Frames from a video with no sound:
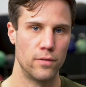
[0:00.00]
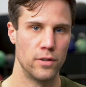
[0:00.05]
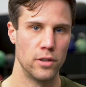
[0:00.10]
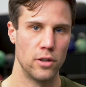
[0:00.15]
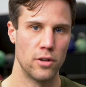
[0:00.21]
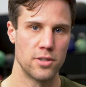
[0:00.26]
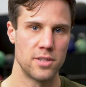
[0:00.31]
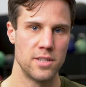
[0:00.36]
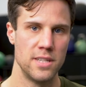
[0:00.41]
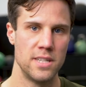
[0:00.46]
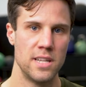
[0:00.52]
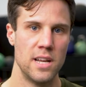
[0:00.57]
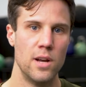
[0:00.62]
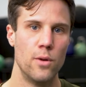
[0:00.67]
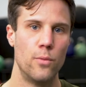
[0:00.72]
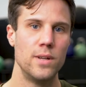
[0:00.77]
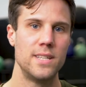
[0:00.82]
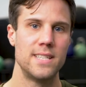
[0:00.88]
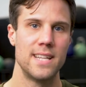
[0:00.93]
velocities,
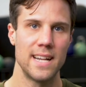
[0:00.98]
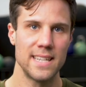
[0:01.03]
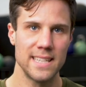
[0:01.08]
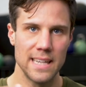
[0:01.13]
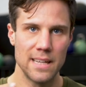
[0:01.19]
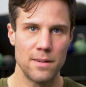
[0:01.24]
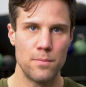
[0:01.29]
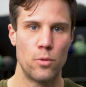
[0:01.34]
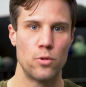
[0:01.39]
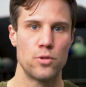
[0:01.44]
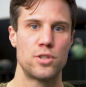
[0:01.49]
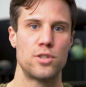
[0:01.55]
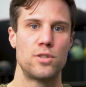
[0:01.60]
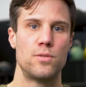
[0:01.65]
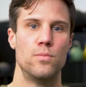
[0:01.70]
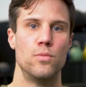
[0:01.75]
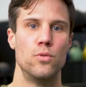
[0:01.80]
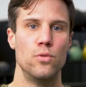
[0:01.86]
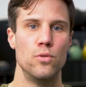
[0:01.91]
we start to get a more
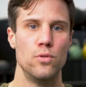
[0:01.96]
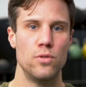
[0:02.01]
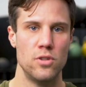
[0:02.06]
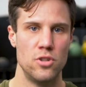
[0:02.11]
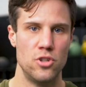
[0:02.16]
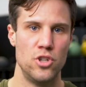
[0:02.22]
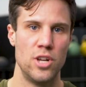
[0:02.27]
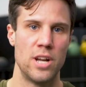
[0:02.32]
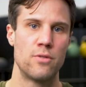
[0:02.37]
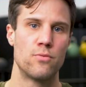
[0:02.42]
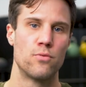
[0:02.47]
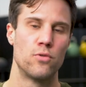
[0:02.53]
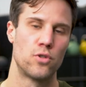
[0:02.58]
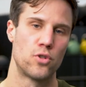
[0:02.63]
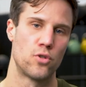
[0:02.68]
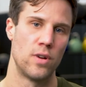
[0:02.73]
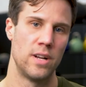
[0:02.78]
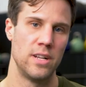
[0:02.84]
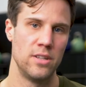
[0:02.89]
smooth general
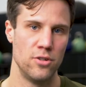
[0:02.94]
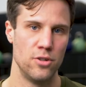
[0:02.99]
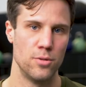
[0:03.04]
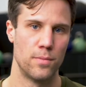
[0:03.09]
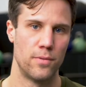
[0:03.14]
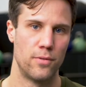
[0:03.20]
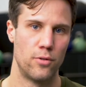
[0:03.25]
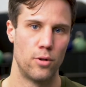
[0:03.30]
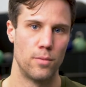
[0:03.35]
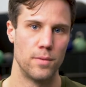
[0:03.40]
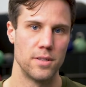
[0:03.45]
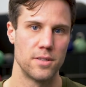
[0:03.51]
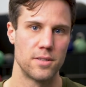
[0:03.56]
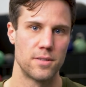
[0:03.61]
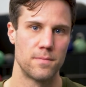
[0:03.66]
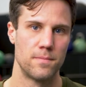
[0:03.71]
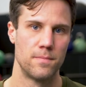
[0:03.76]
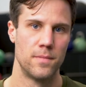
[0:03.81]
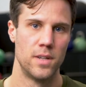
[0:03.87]
trend in your performance.